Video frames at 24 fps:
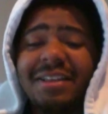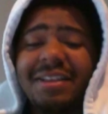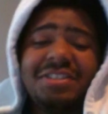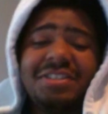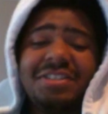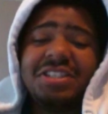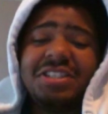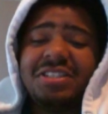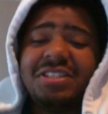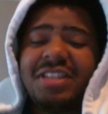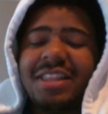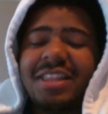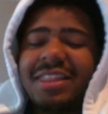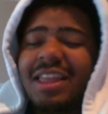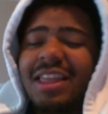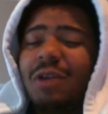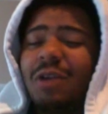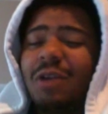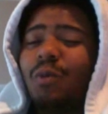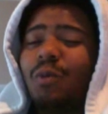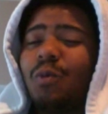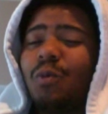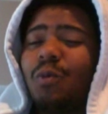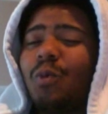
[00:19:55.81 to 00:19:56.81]
just that they
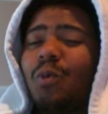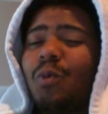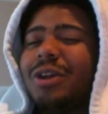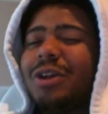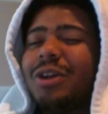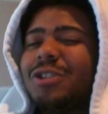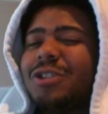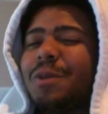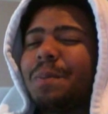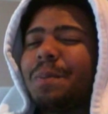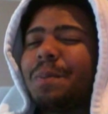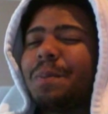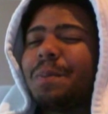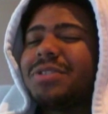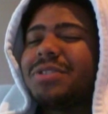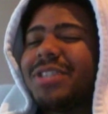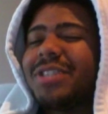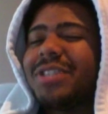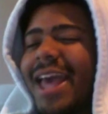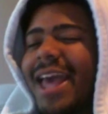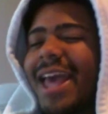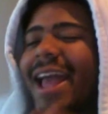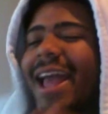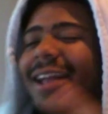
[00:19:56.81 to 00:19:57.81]
want to
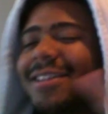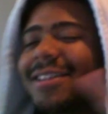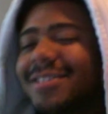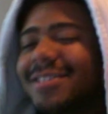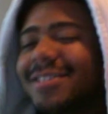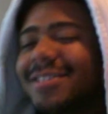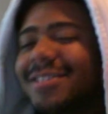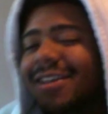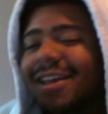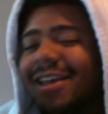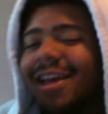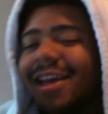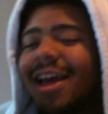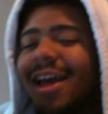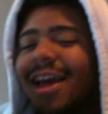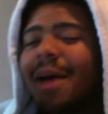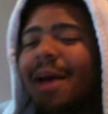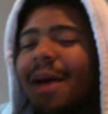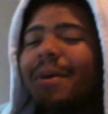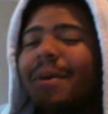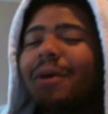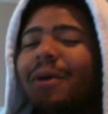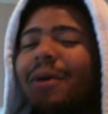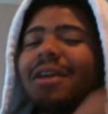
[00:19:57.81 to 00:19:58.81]
protect
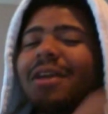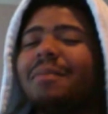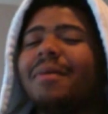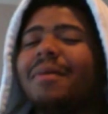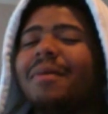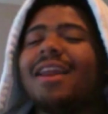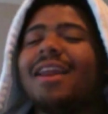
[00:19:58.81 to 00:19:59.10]
Pokemon.